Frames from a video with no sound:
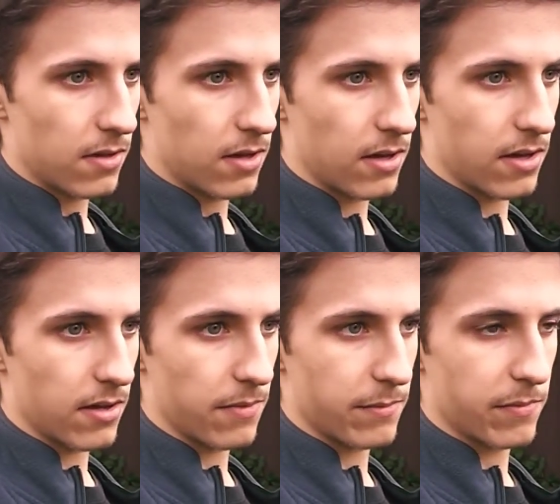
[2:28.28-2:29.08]

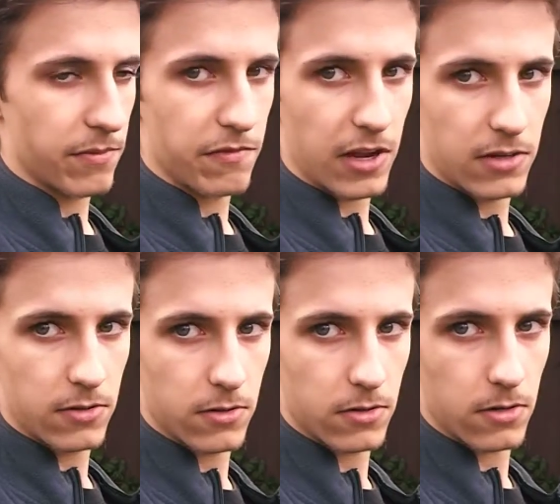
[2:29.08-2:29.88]
uh,
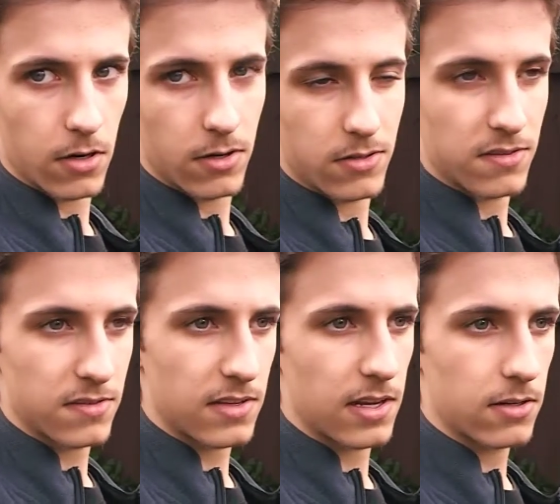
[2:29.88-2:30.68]
vector art
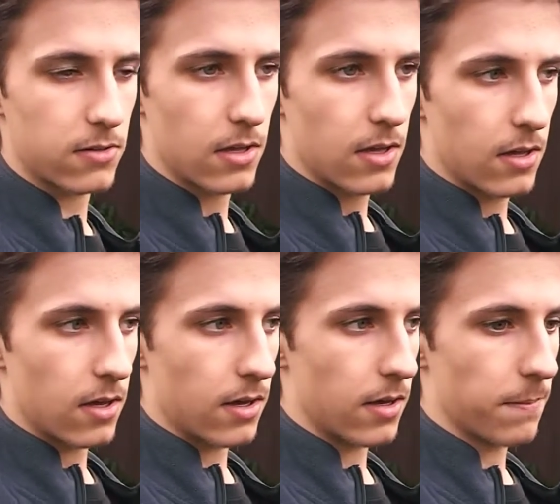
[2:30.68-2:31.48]
style.
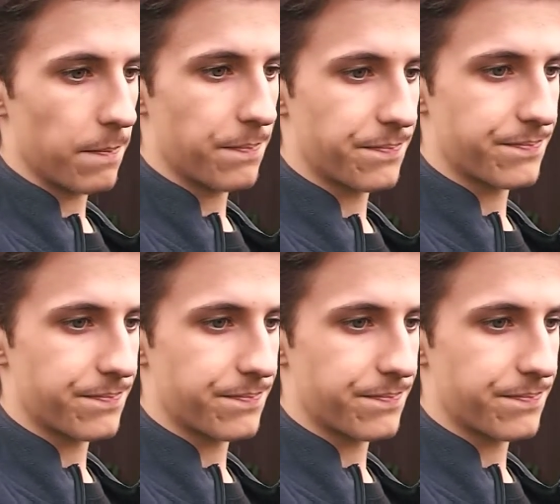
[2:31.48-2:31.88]
Um,